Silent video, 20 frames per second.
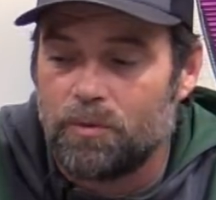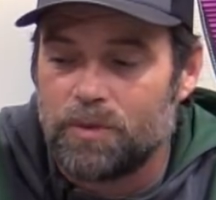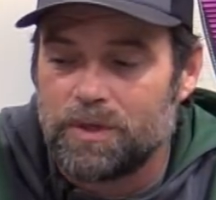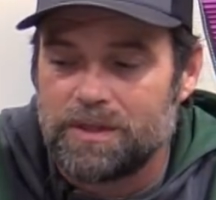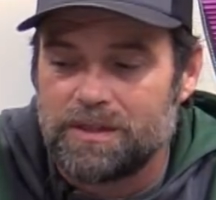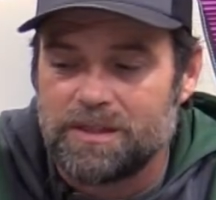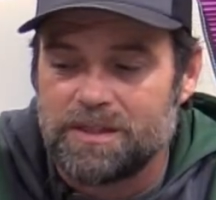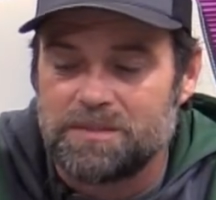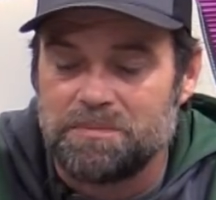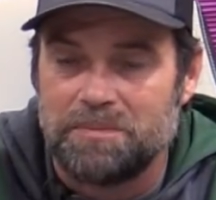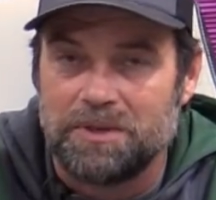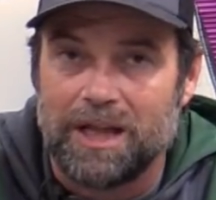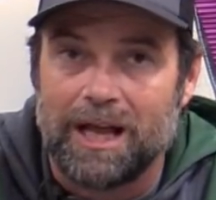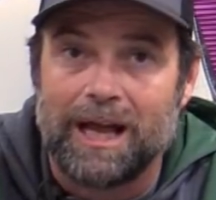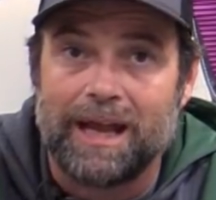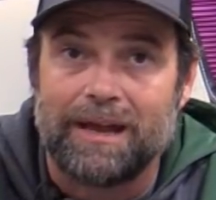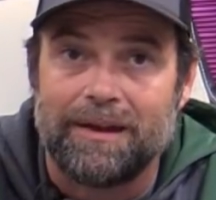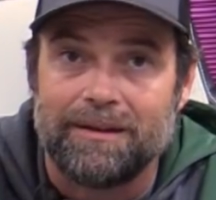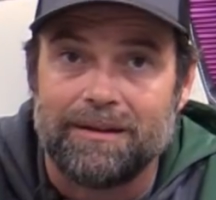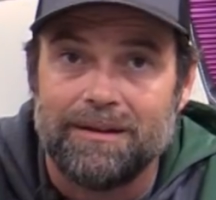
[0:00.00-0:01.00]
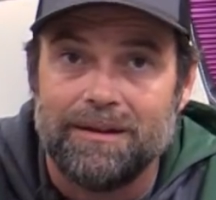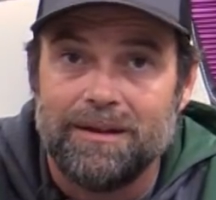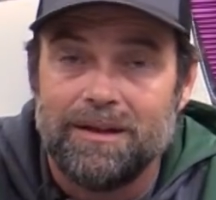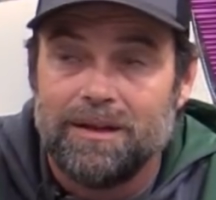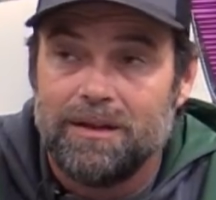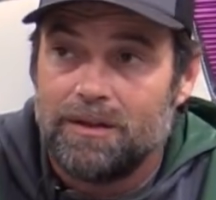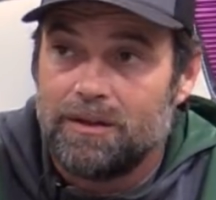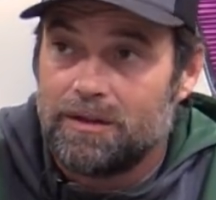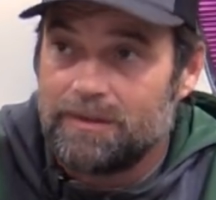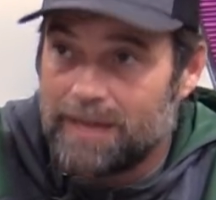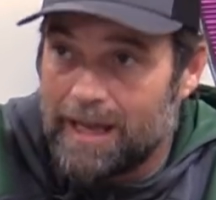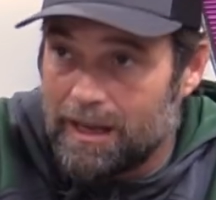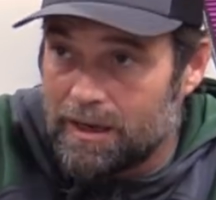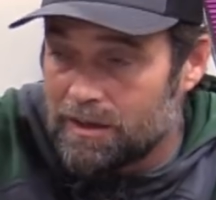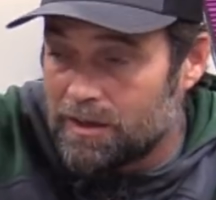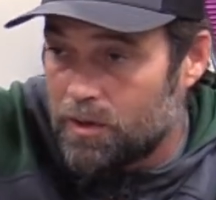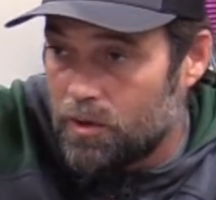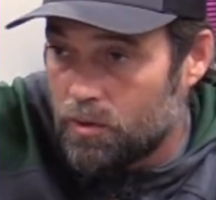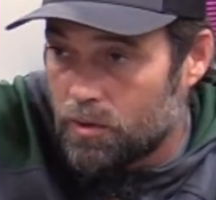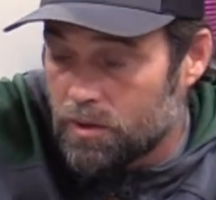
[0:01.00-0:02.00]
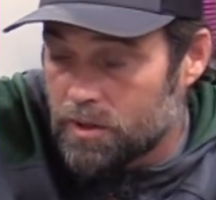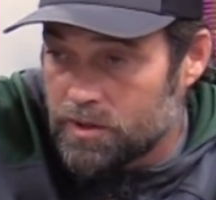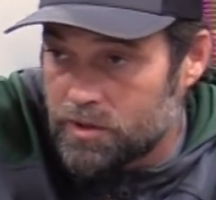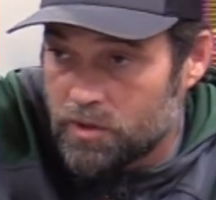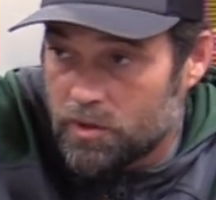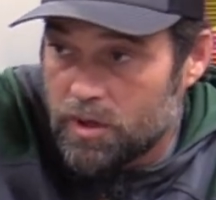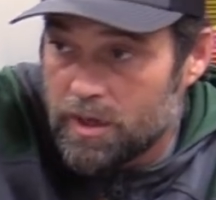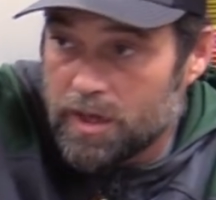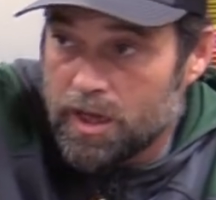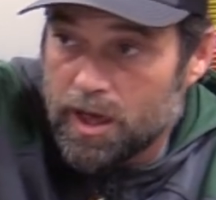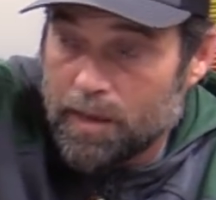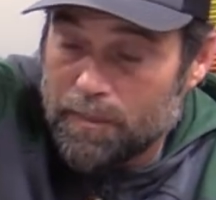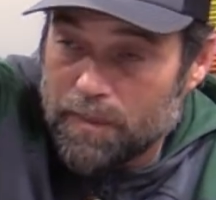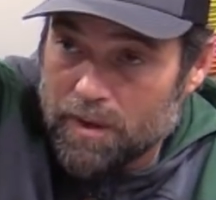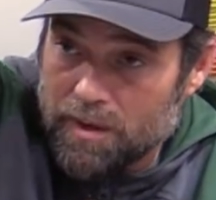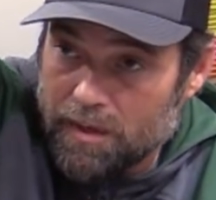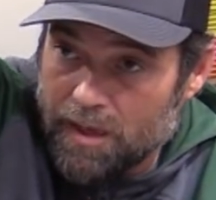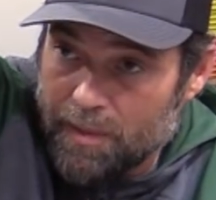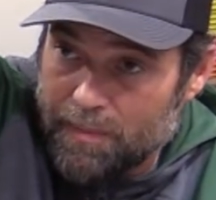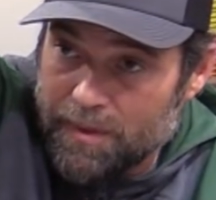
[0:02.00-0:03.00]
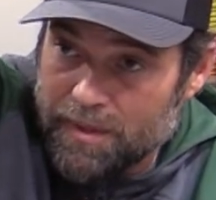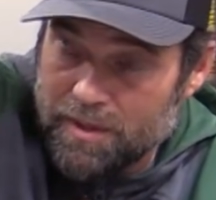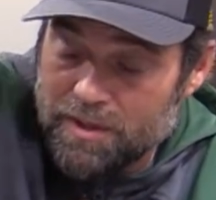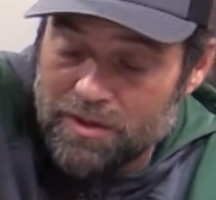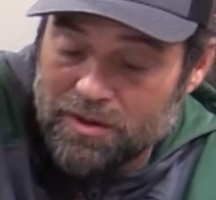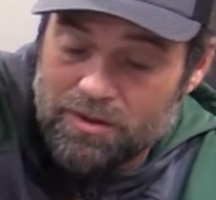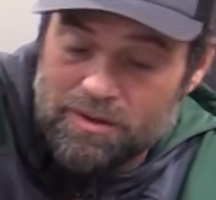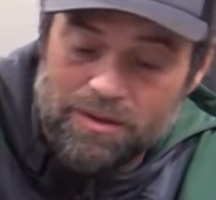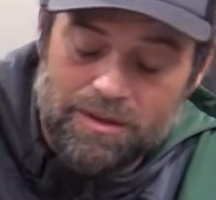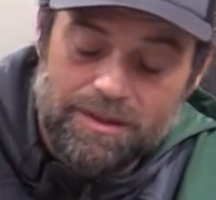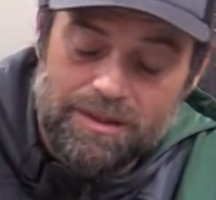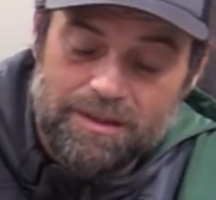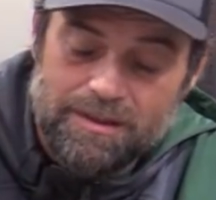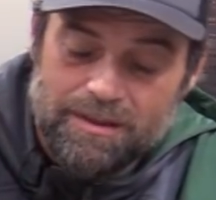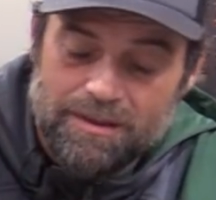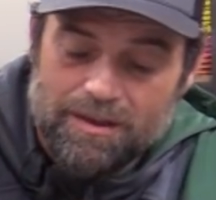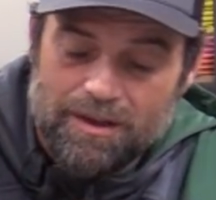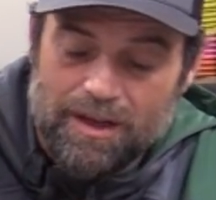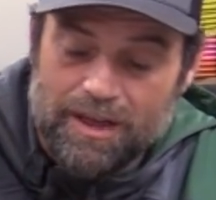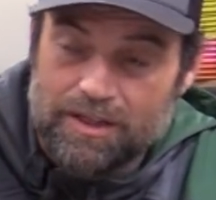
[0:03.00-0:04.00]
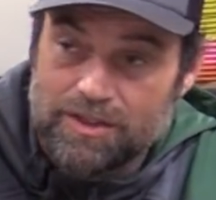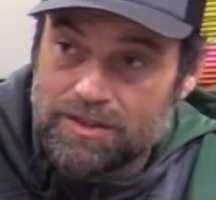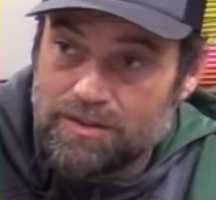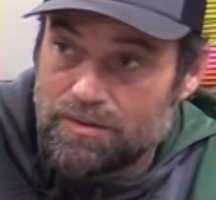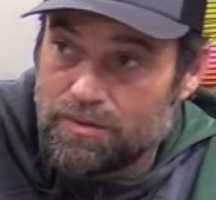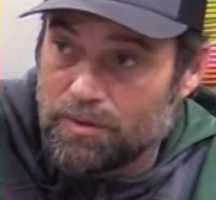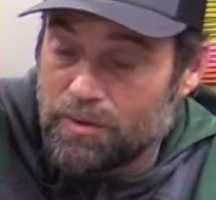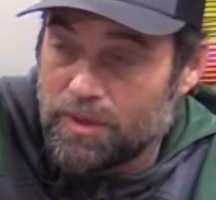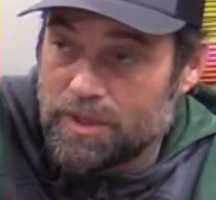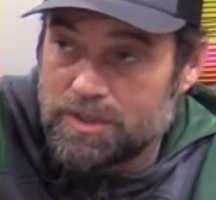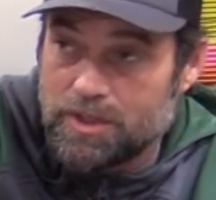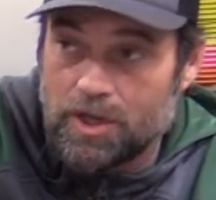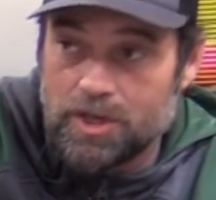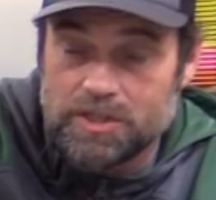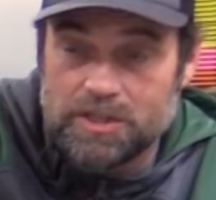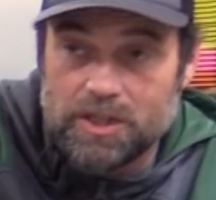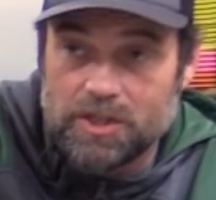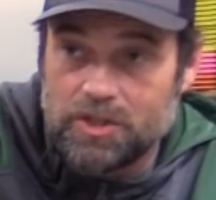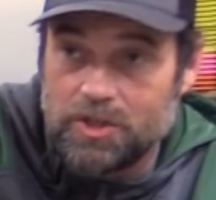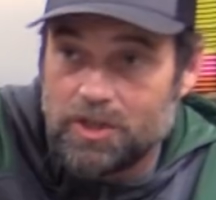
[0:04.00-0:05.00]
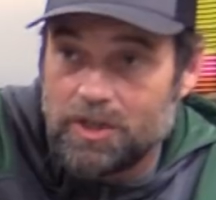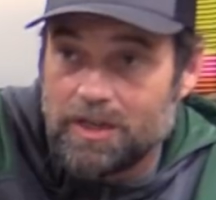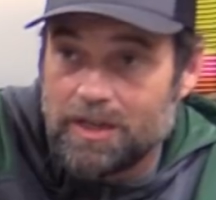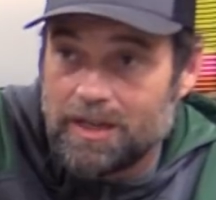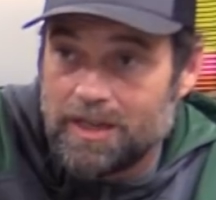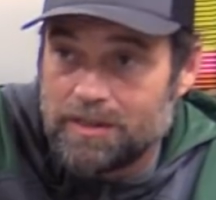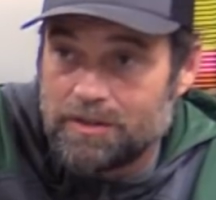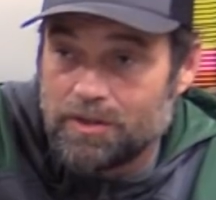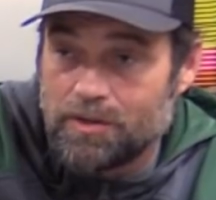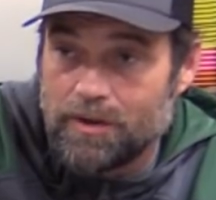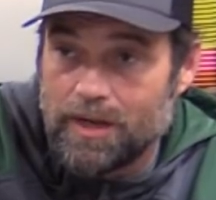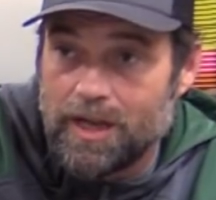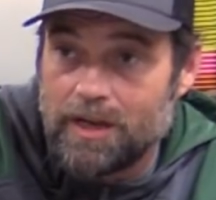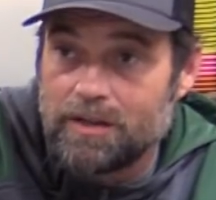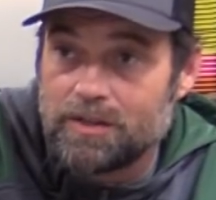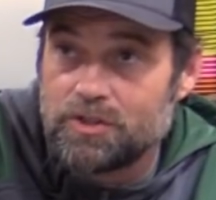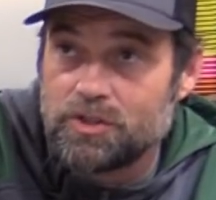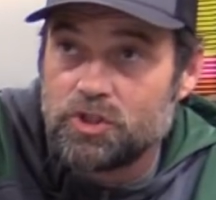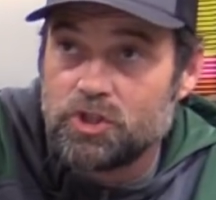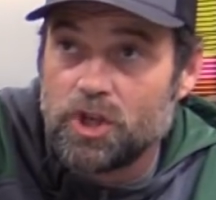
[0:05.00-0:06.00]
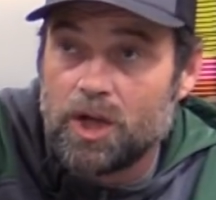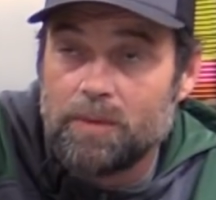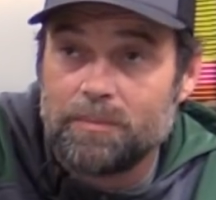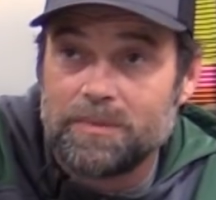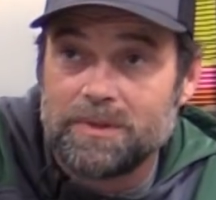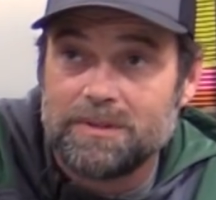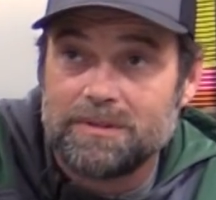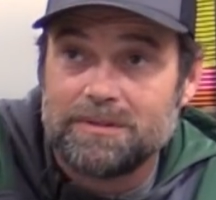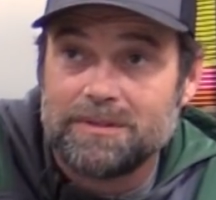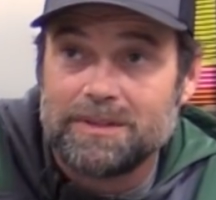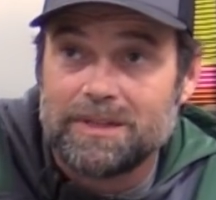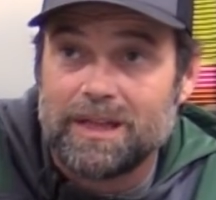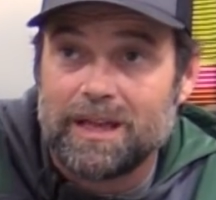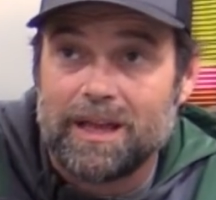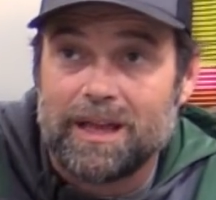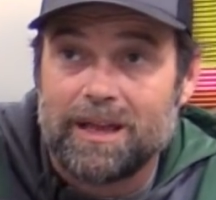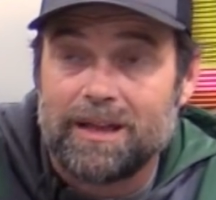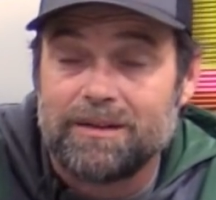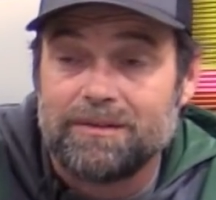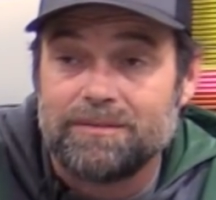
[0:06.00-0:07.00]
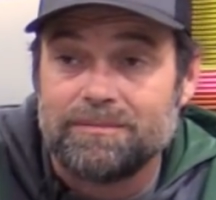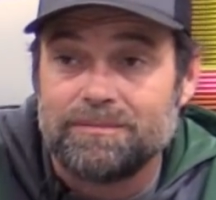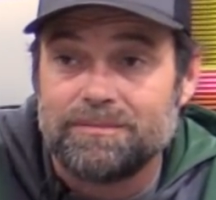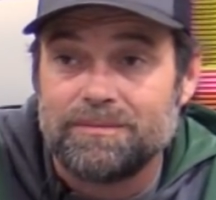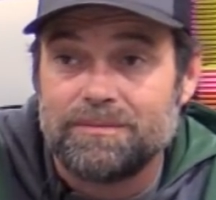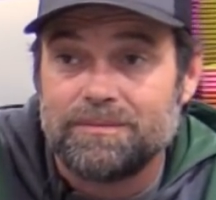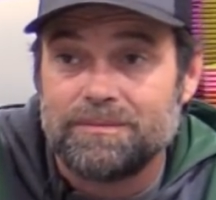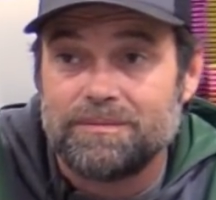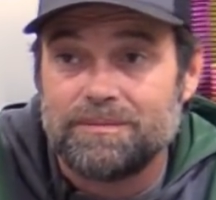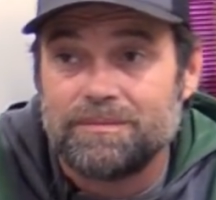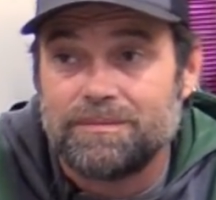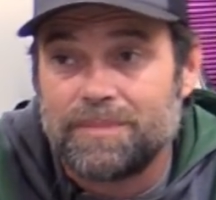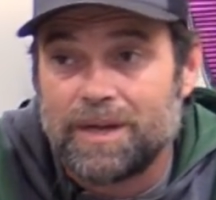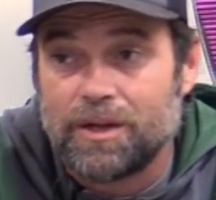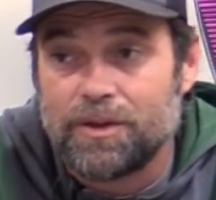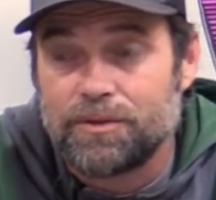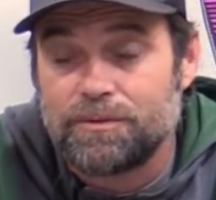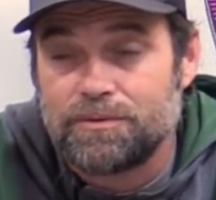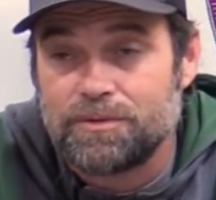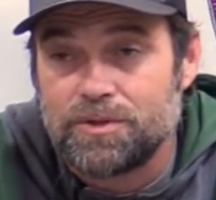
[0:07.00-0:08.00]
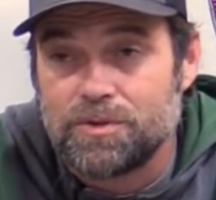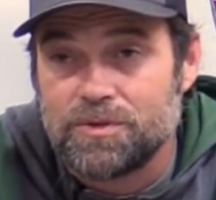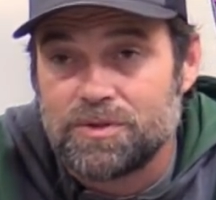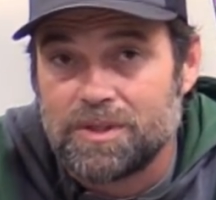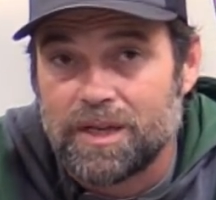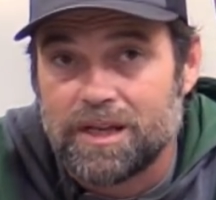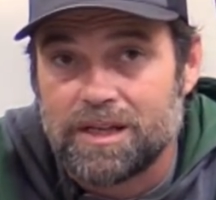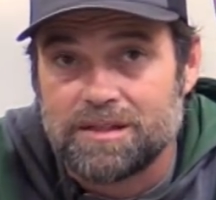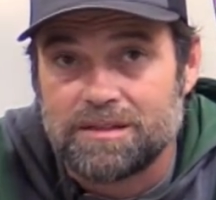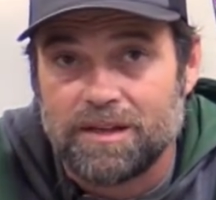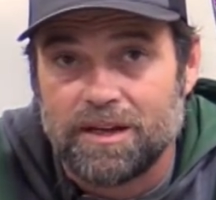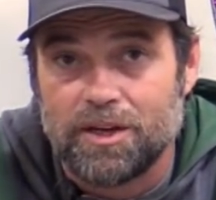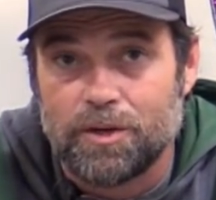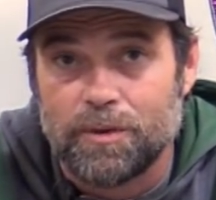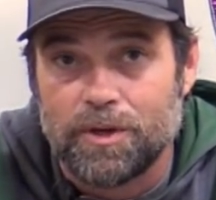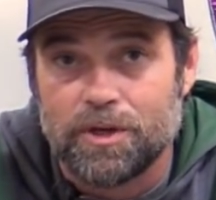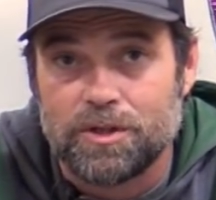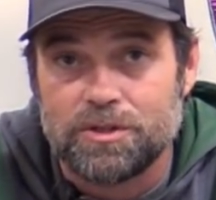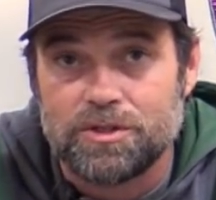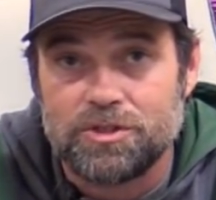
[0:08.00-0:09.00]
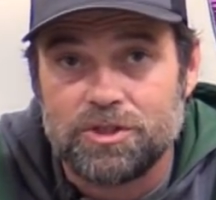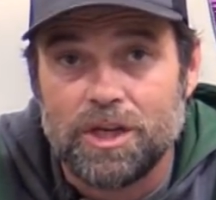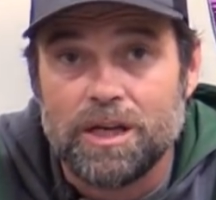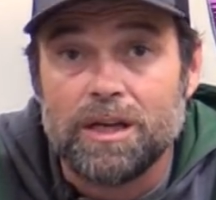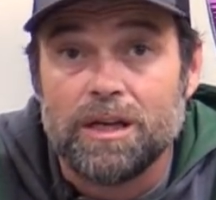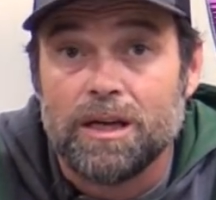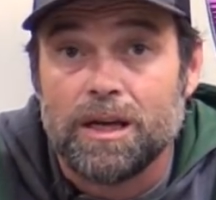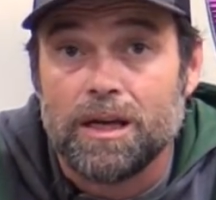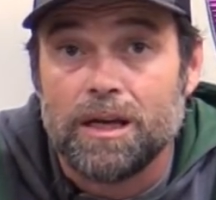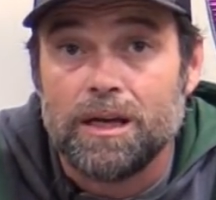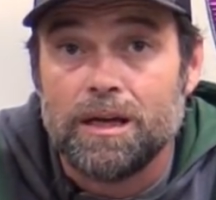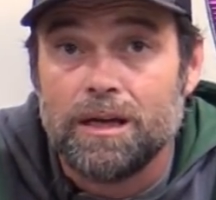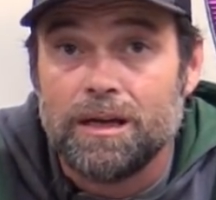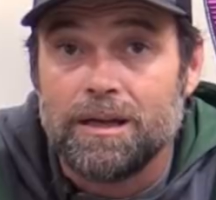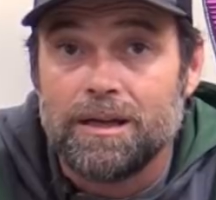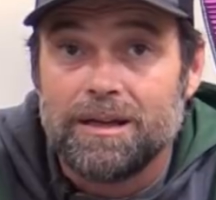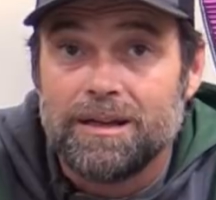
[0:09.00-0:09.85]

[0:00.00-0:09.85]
with this blind. Down a corridor and up a hill. I just threw it as hard as I could and it hit the ground and jumped. And about 2 seconds later, we heard ching.